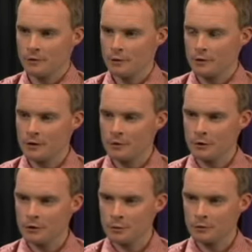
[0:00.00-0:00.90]
your theatre
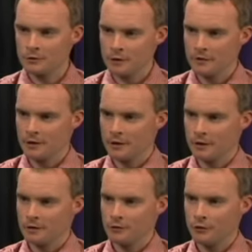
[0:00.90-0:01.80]
work, do you have
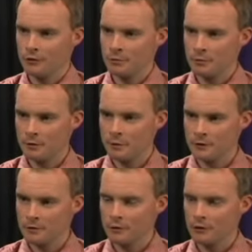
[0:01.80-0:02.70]
any future
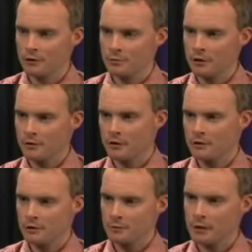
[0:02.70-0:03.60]
prospects or future
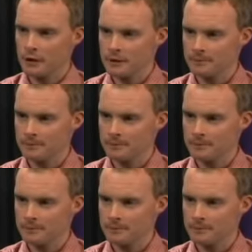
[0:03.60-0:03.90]
projects that you're planning?